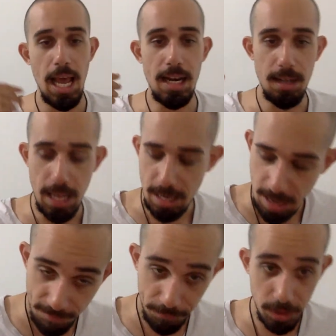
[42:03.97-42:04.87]
and
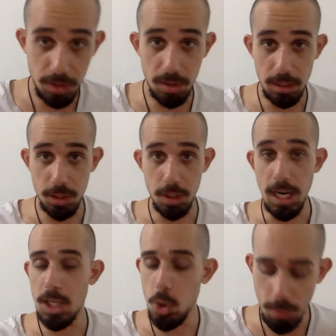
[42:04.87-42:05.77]
infrastructure
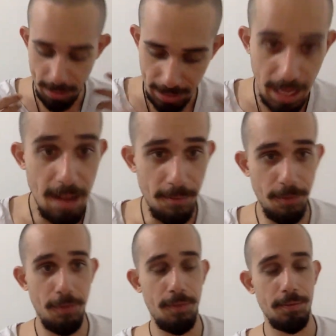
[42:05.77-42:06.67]
and human
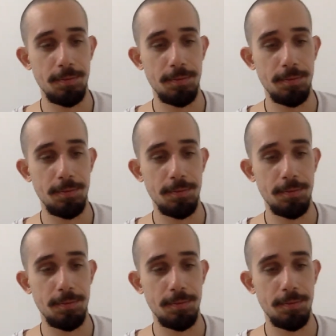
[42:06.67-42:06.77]
life.